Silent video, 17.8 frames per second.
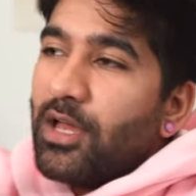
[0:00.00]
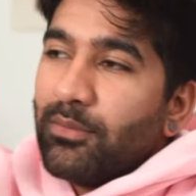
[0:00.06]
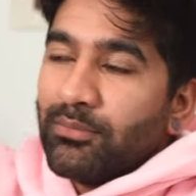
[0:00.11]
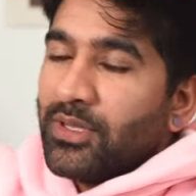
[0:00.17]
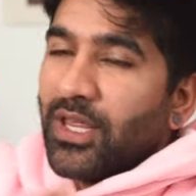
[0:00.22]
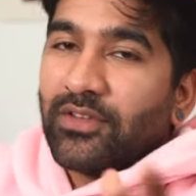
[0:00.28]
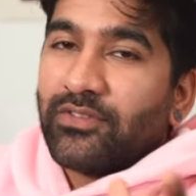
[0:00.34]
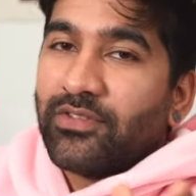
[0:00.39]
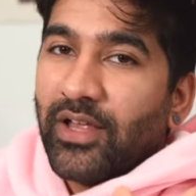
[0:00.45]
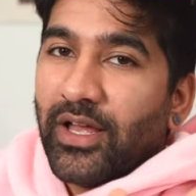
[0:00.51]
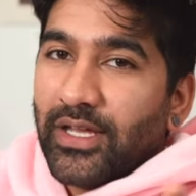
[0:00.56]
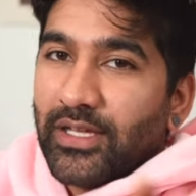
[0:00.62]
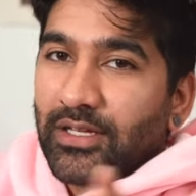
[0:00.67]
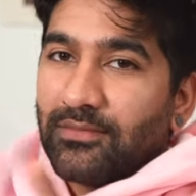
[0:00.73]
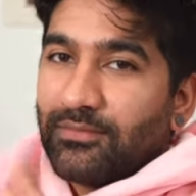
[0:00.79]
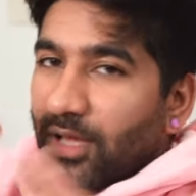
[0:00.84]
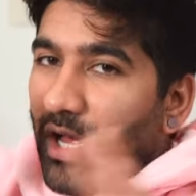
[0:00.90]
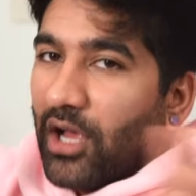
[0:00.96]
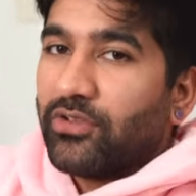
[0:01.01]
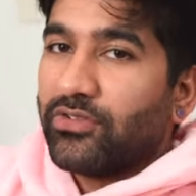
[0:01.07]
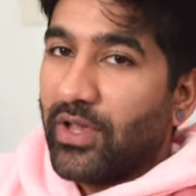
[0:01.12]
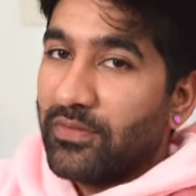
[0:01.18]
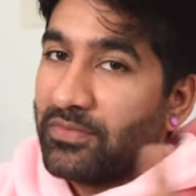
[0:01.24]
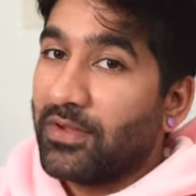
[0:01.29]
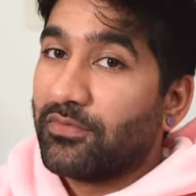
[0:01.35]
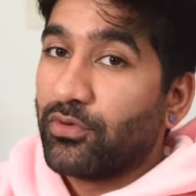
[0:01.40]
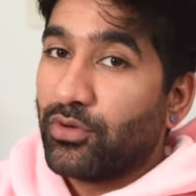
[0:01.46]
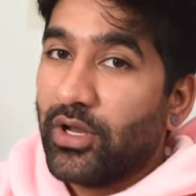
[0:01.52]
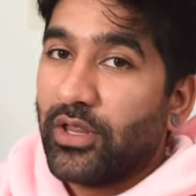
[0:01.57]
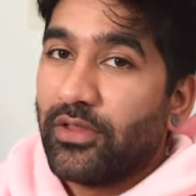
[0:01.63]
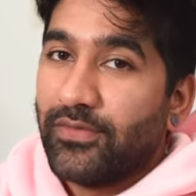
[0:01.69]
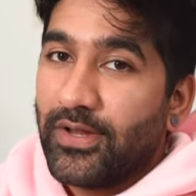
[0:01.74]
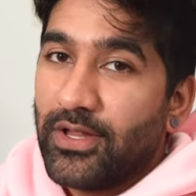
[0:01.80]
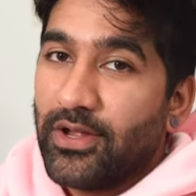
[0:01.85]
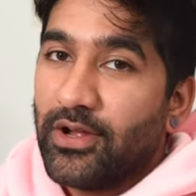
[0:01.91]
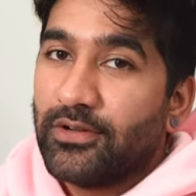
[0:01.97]
But that's like, I'll save that for another
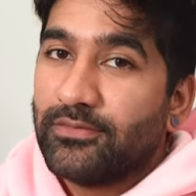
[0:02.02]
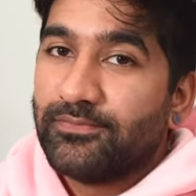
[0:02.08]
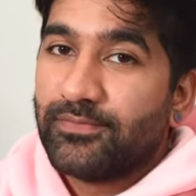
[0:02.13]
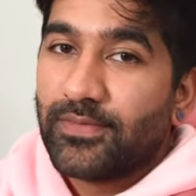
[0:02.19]
video.